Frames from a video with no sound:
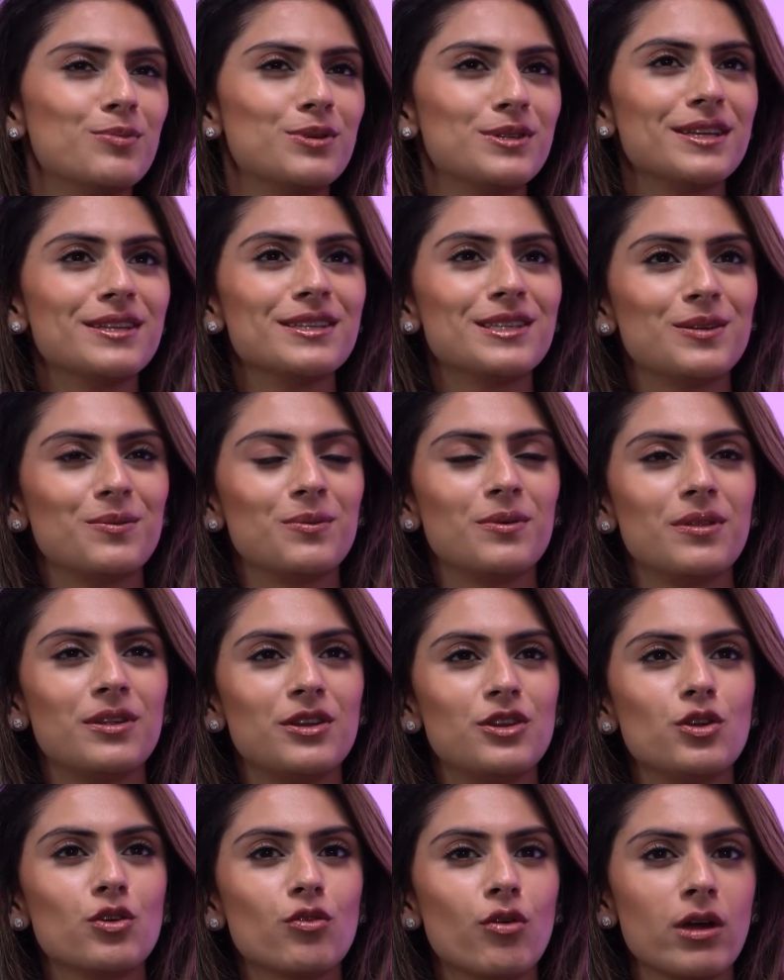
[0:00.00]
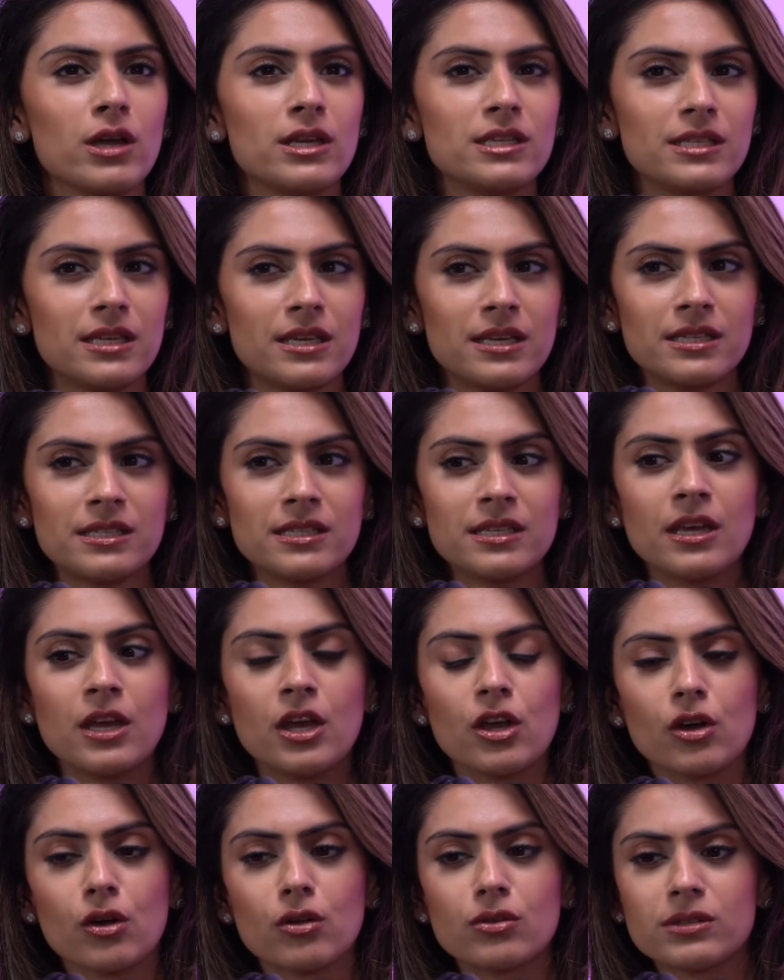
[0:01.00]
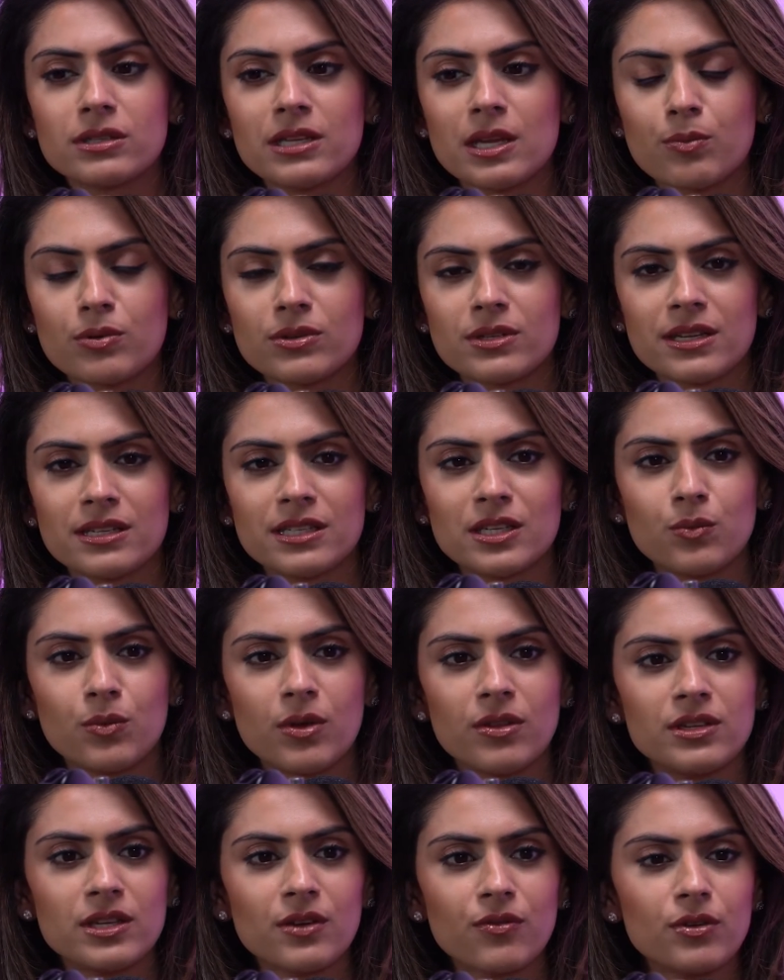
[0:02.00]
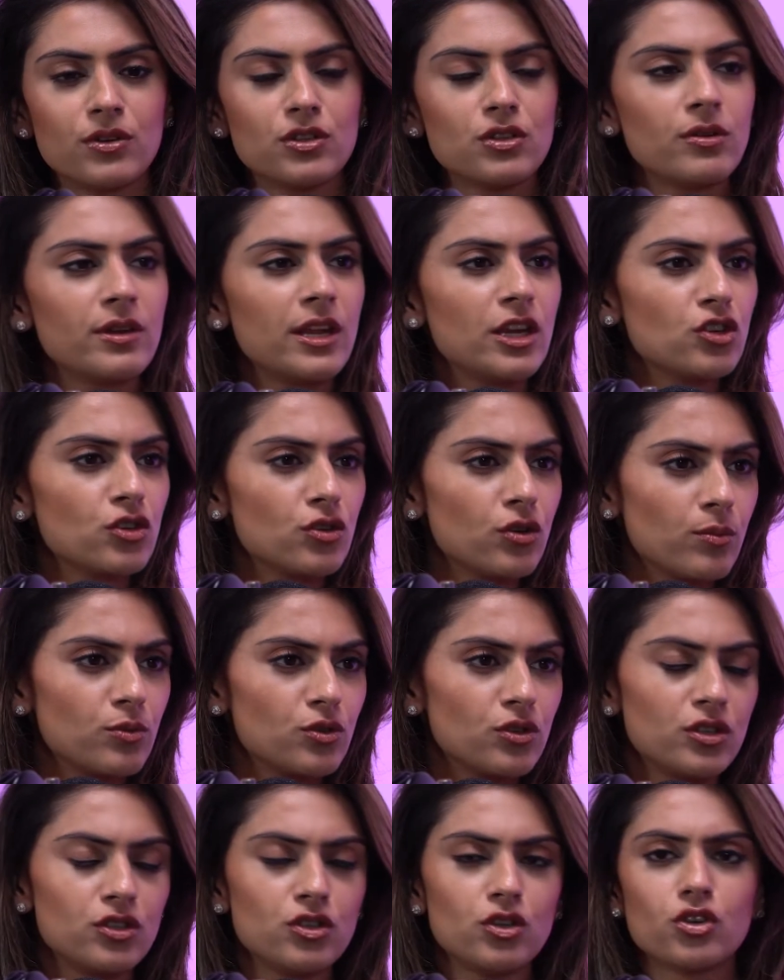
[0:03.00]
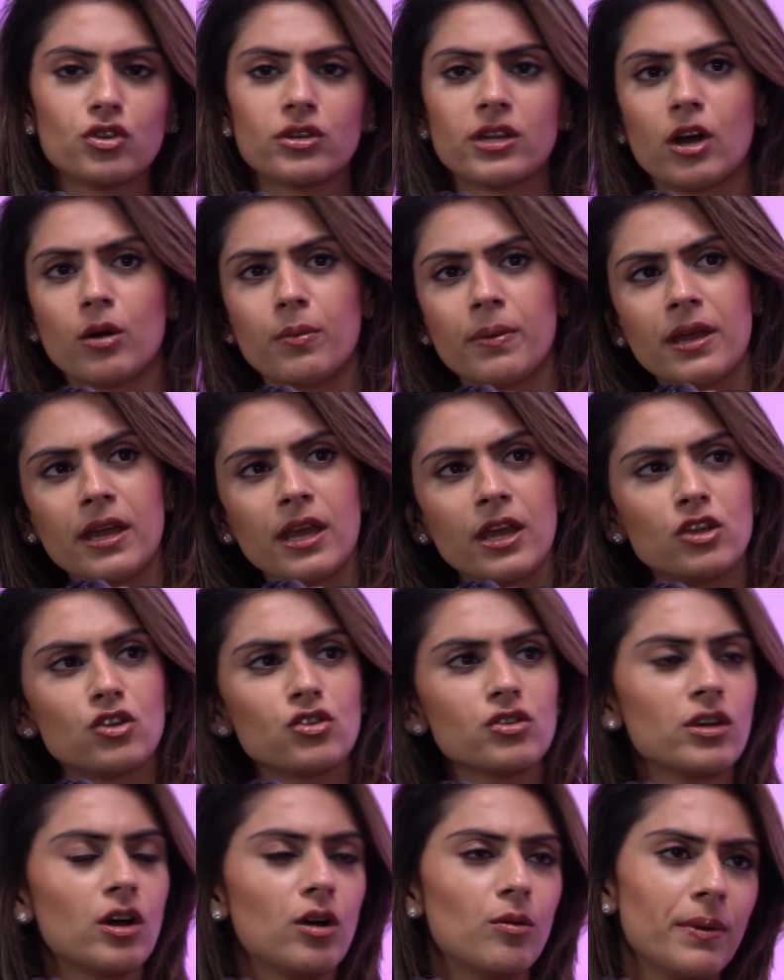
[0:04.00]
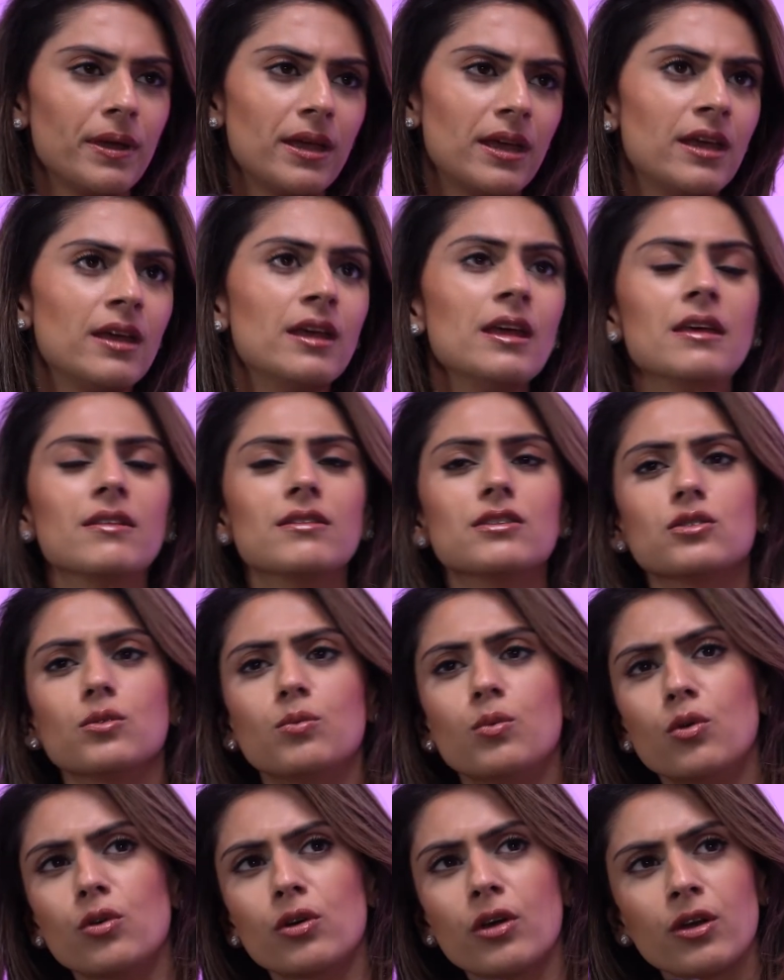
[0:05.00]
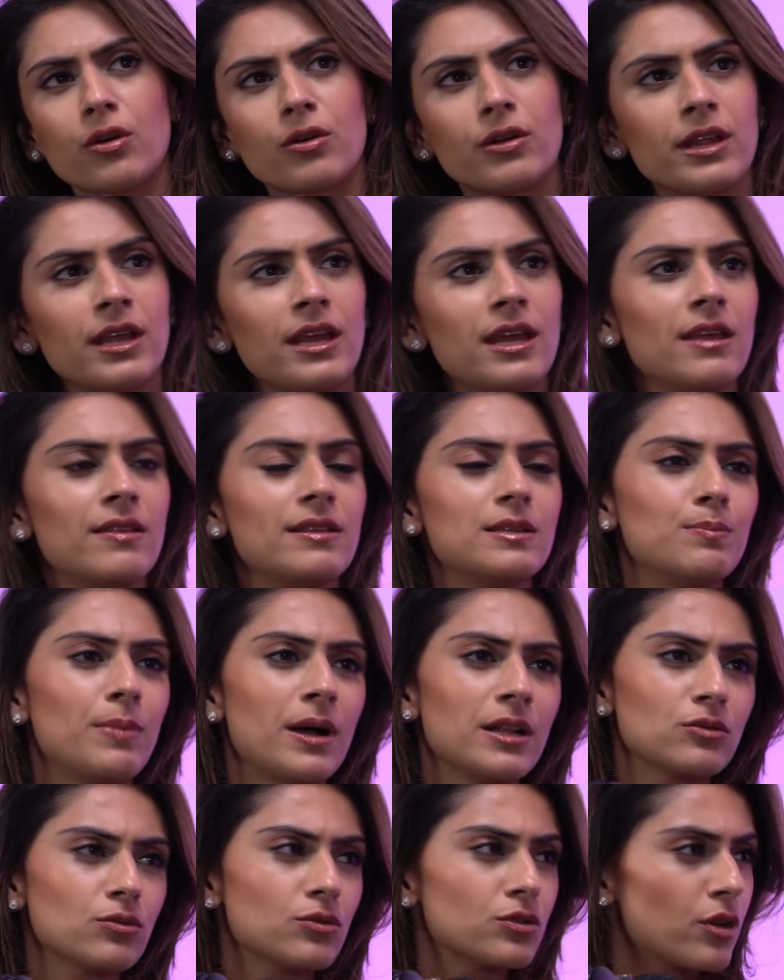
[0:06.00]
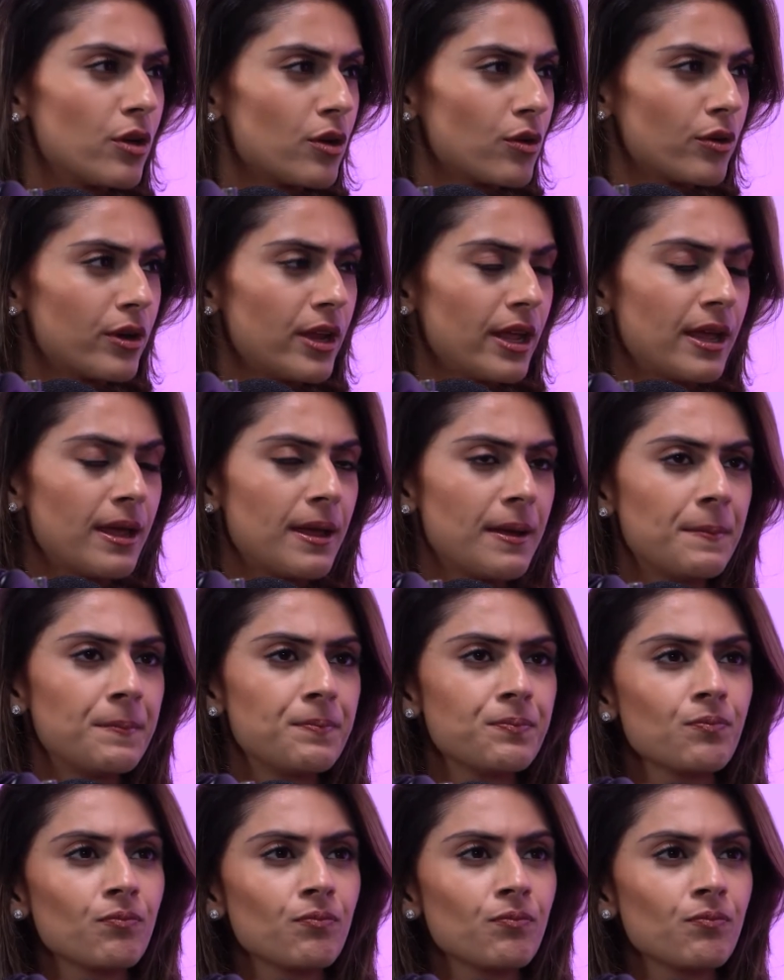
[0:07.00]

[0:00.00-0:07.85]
presented with a new crisis, constantly presented with different donation options. You should help here, you should help here. There's a war going on here, there's battles going on here.